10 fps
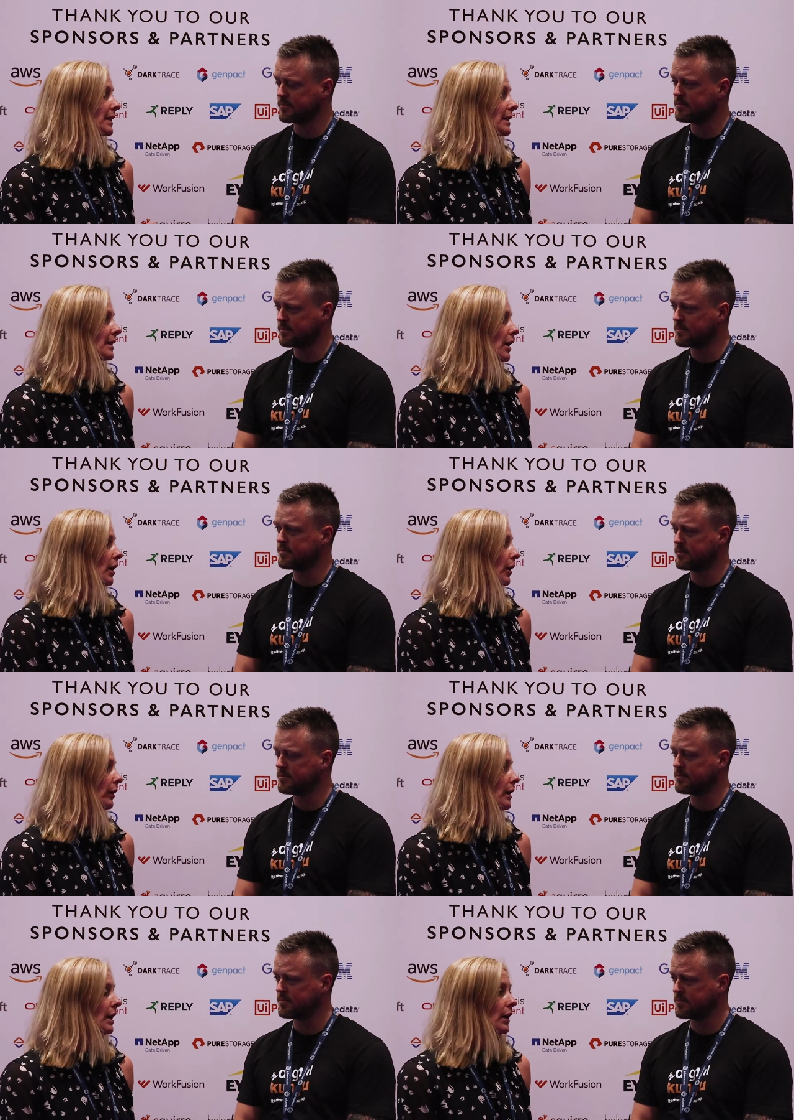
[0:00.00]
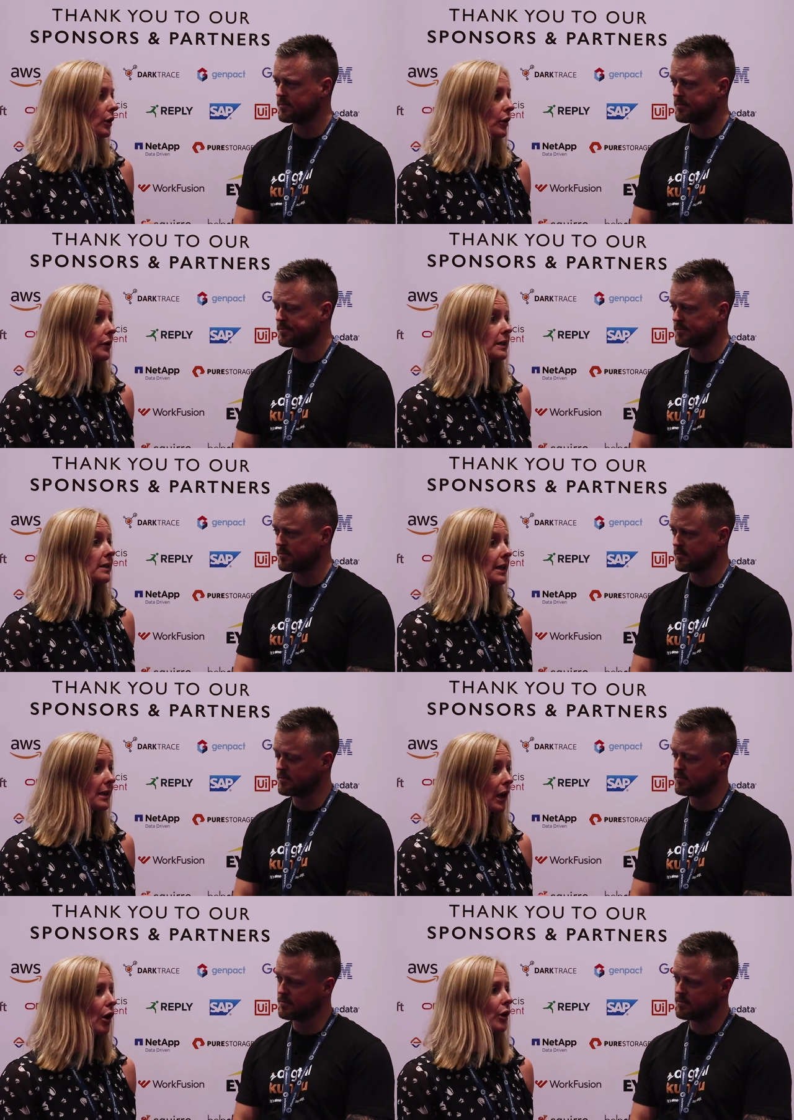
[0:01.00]
Speaker 1: this. So, you know, there's,
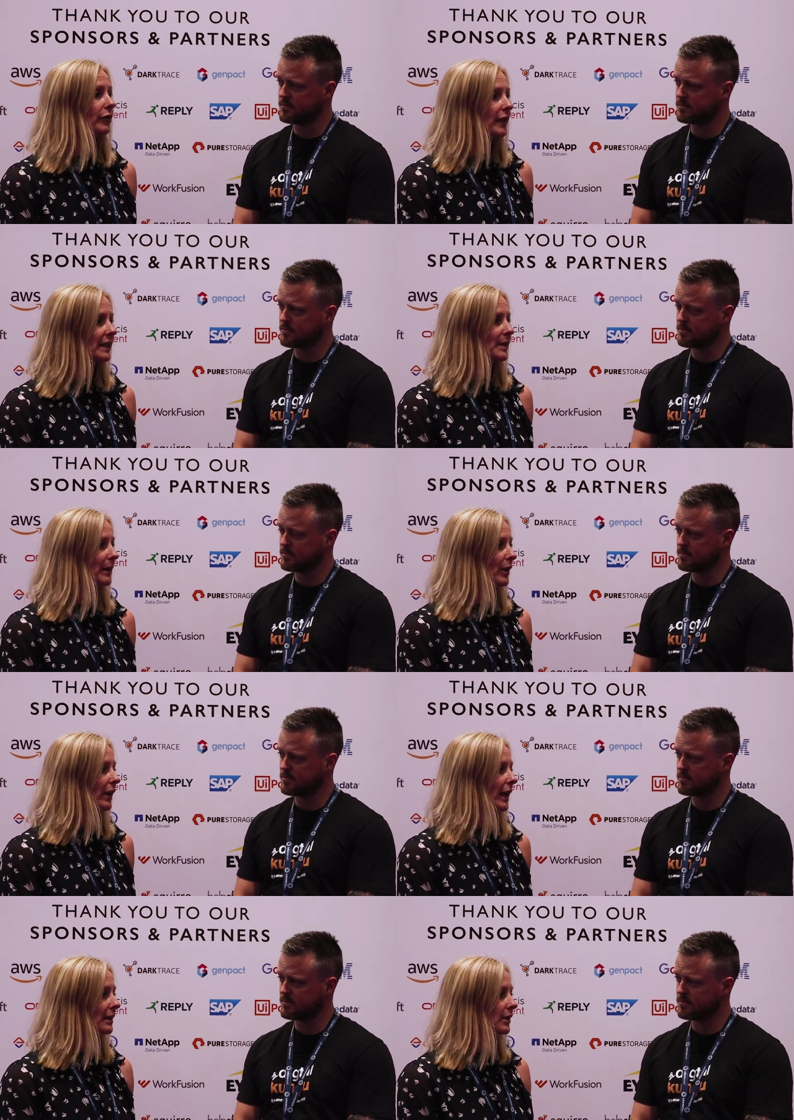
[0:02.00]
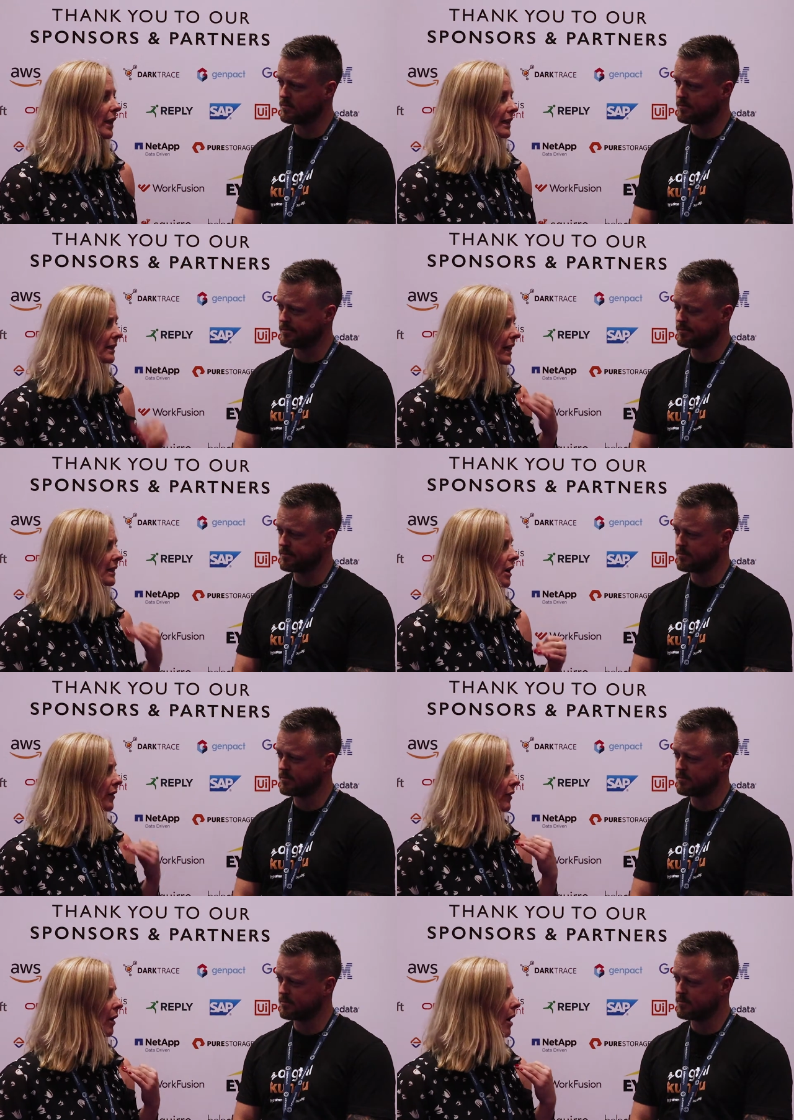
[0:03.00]
there's a lot of things to be looking at. So that's, that's
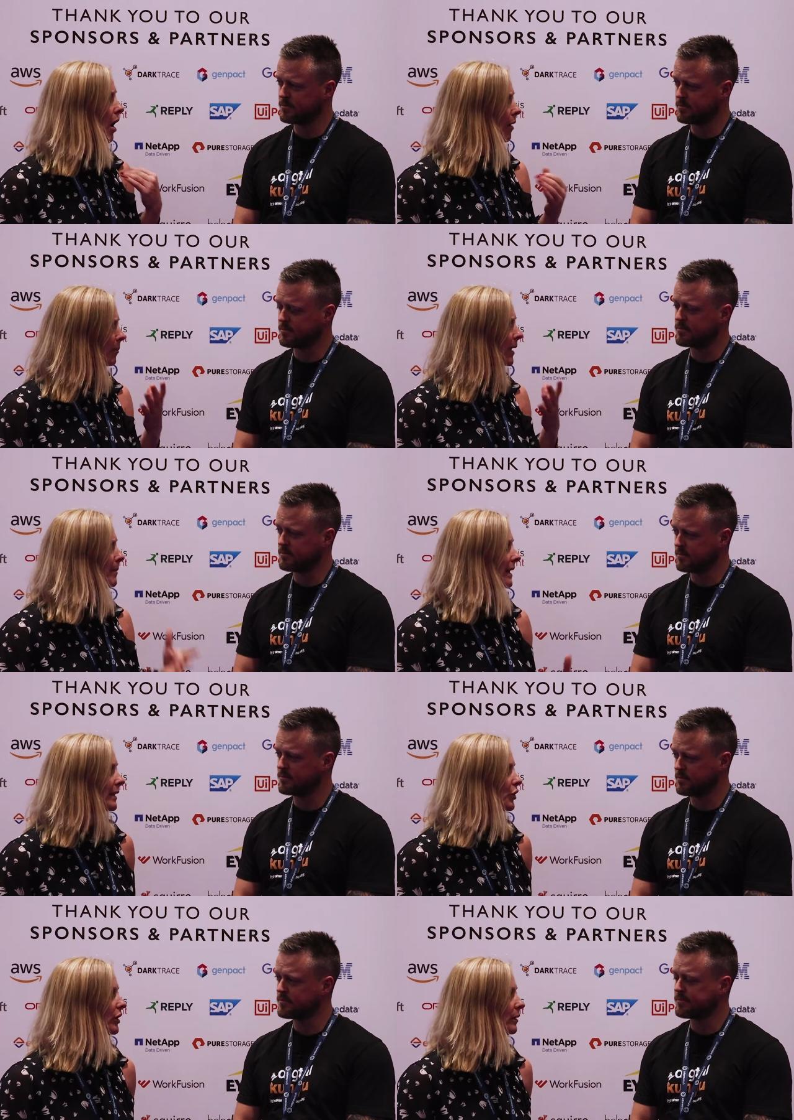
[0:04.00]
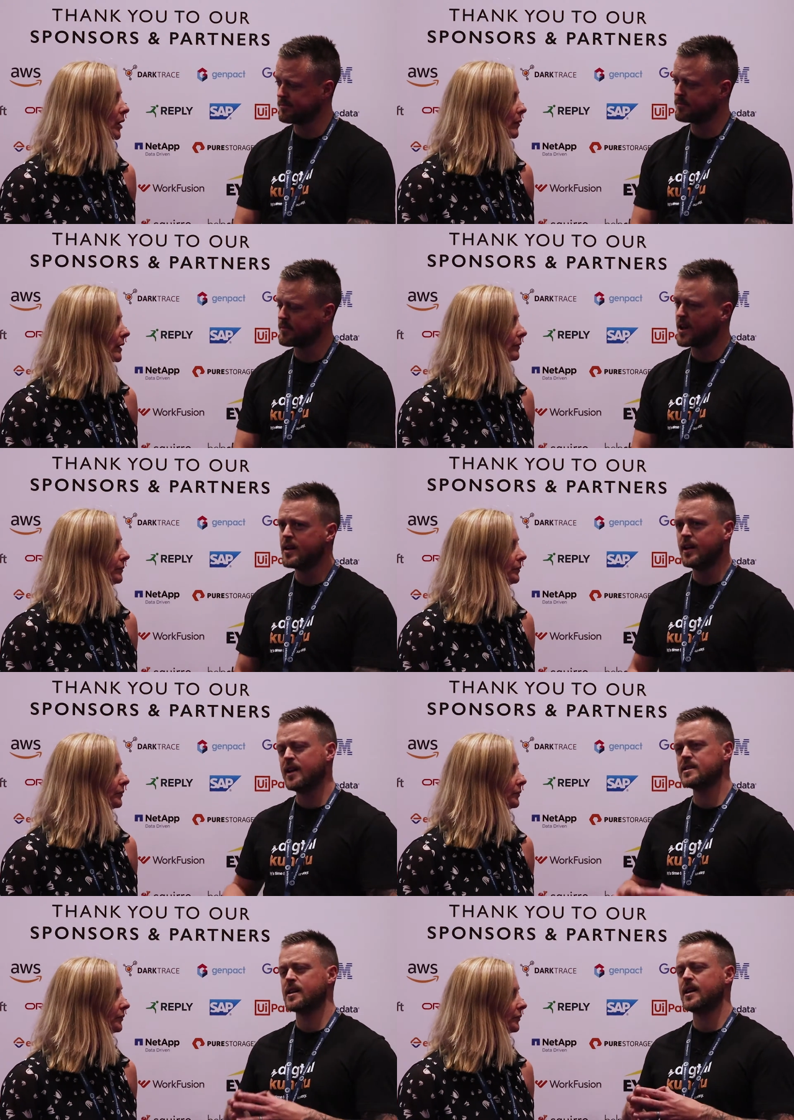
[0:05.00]
kind of our, our big message at the moment.
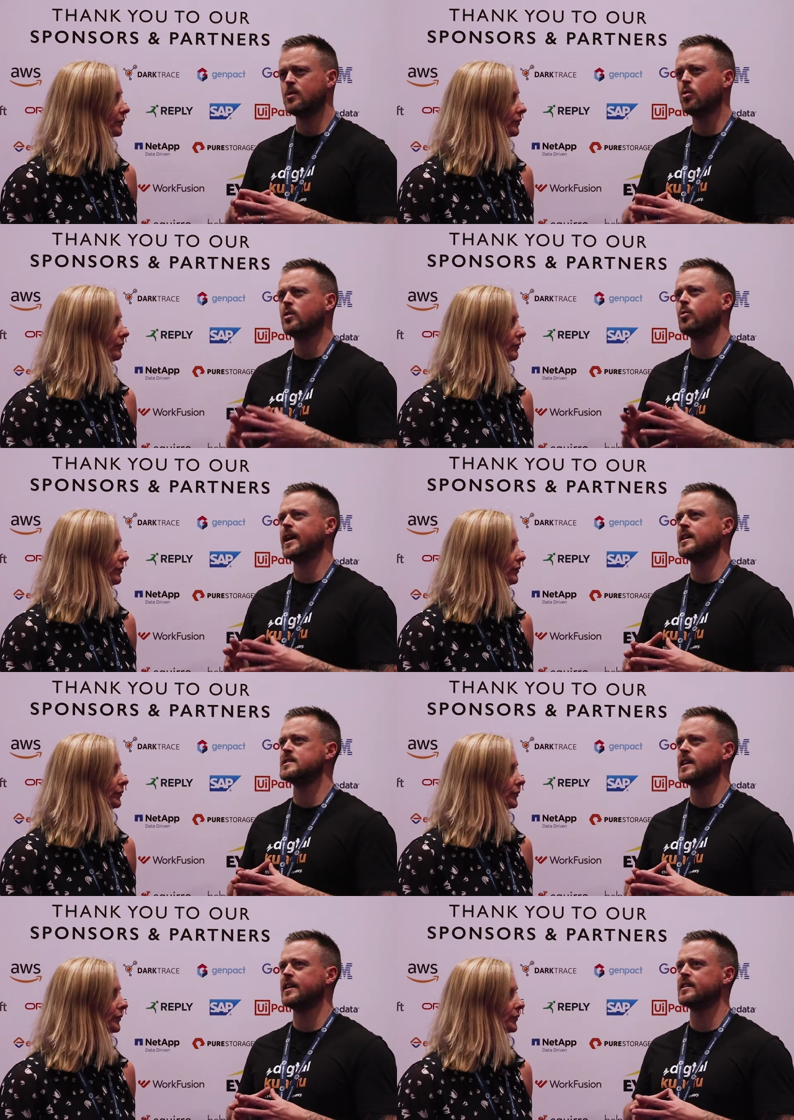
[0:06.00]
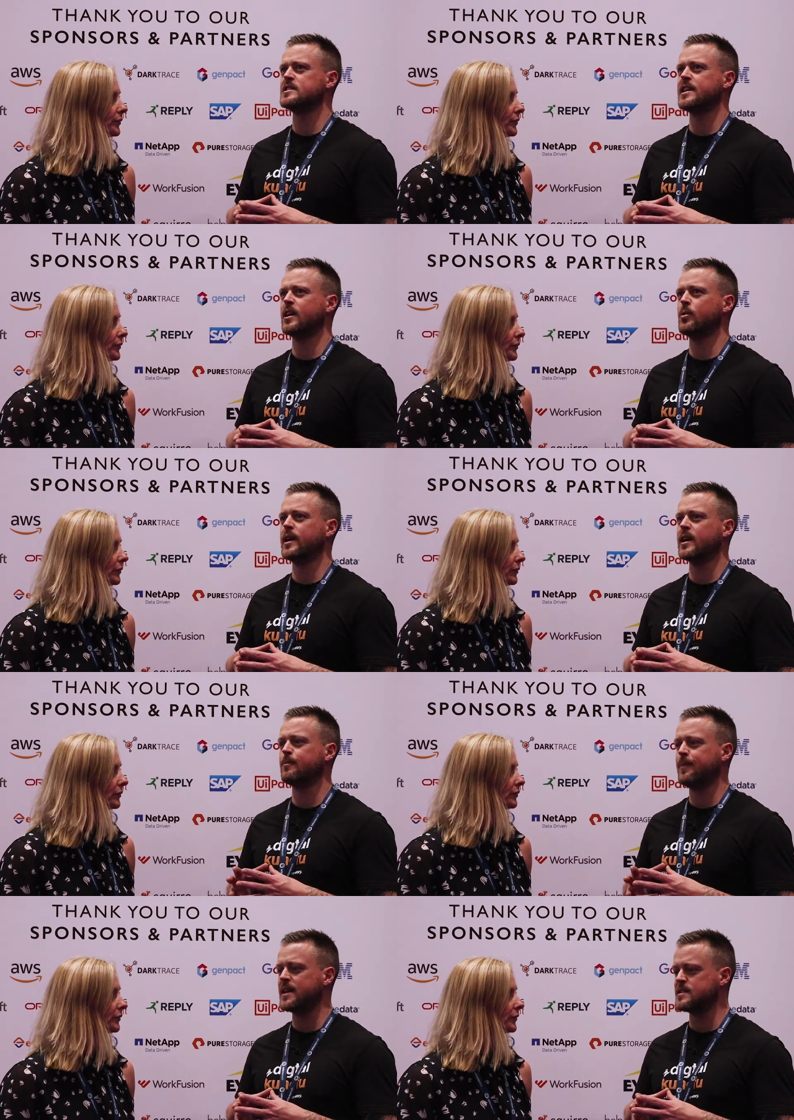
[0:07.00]
Speaker 2: Is, in what way is London Tech Week
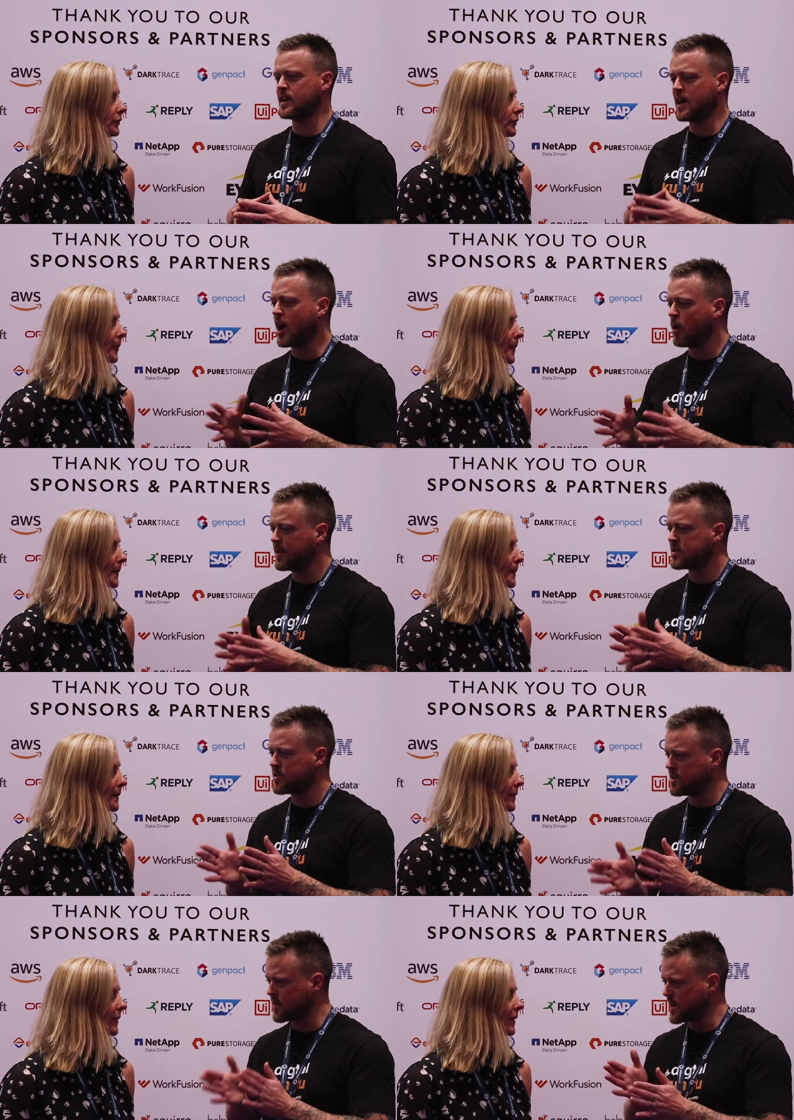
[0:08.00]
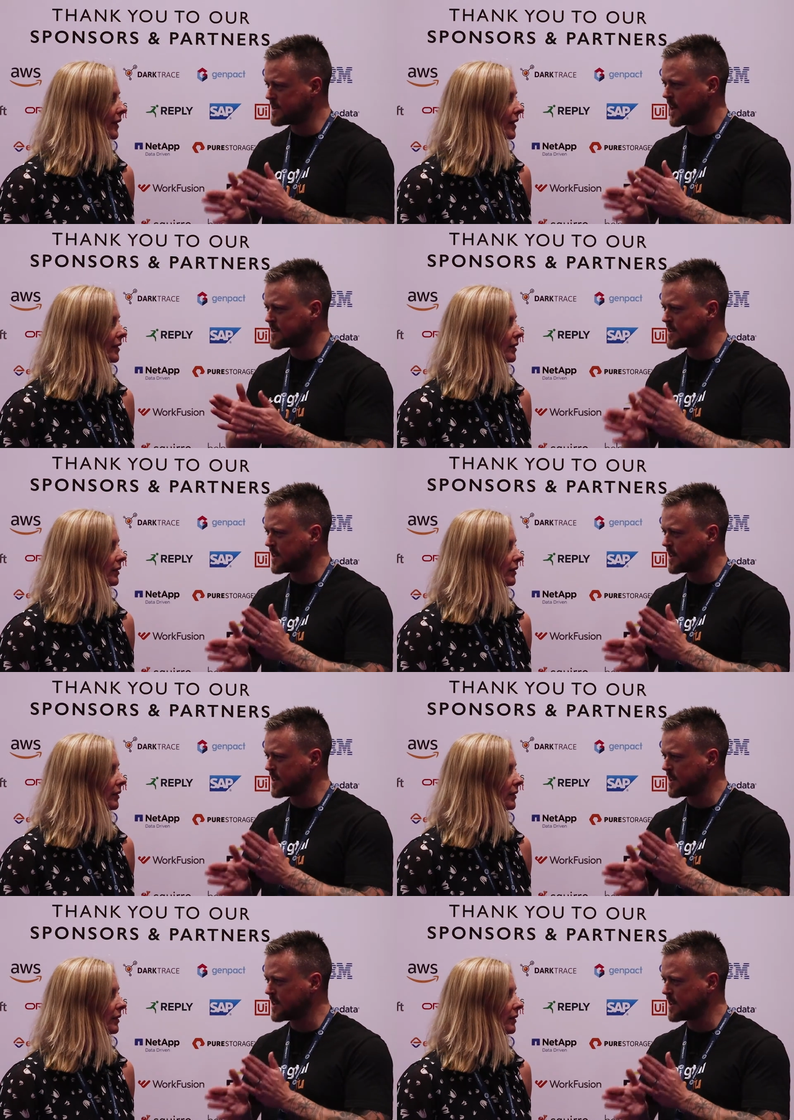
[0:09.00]
basically helping to address that